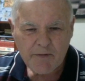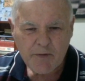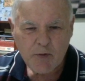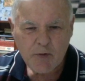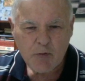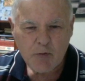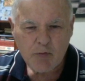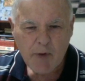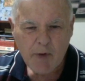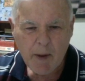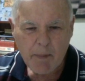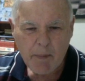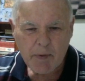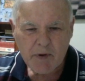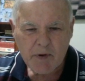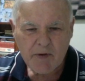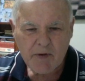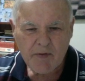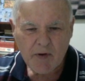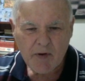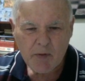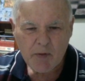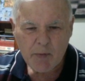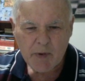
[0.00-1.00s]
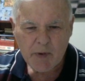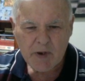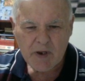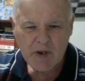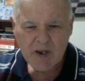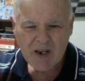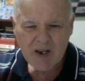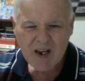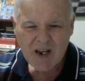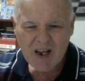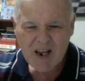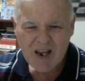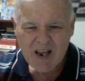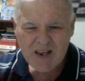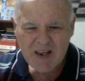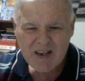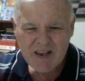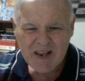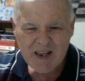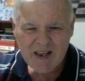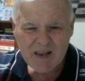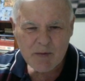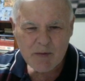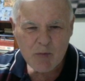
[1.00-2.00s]
rapid development. The
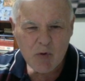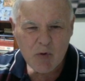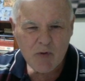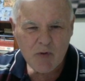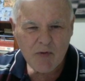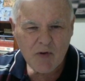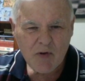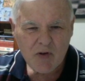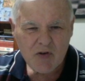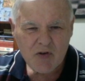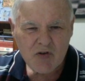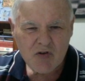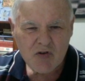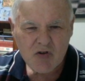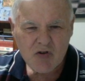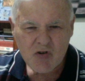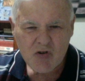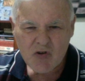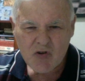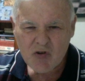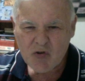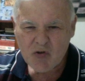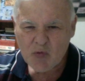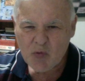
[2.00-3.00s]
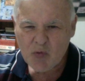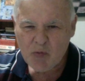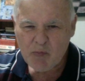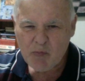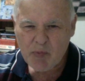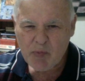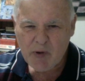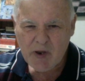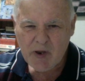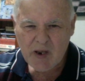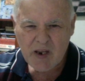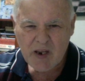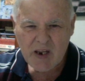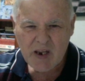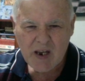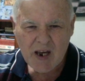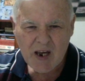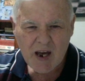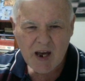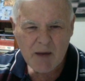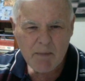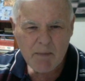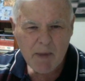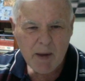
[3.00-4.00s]
other move I'd choose would be
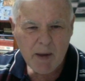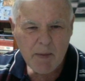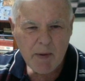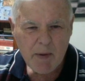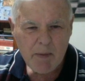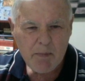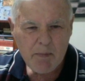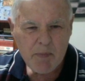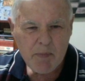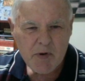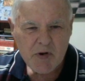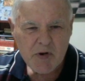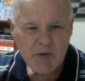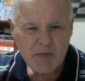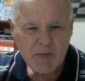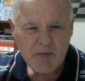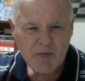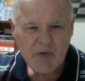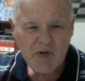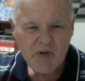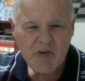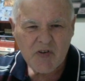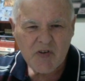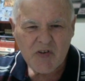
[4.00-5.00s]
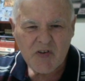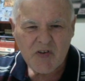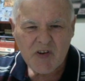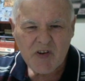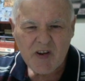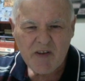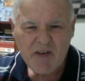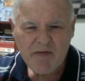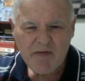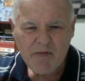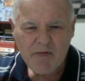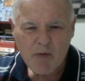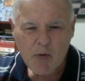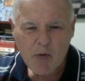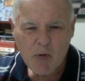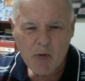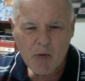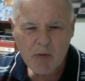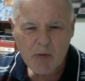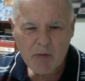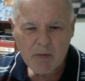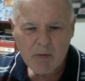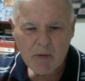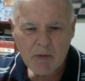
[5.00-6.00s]
maybe bishop to c4.
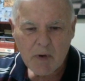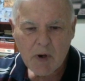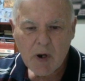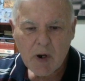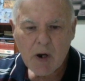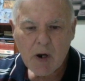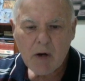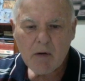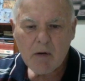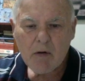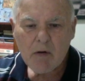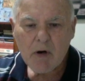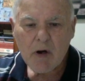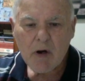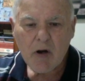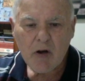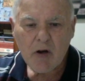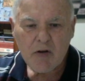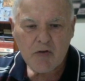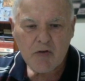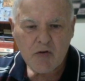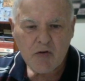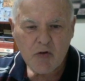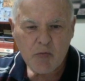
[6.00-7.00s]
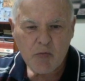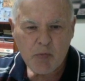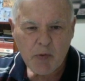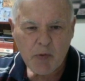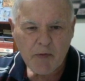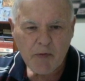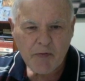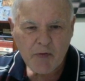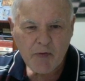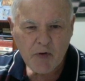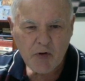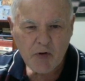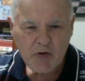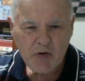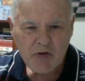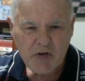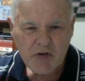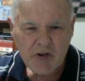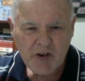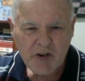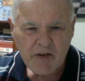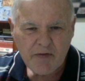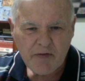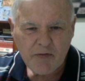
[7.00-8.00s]
I do prefer
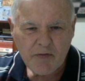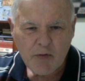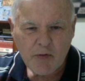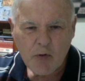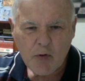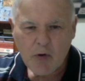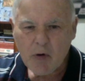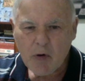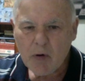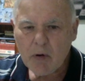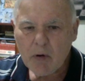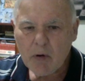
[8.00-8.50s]
d4,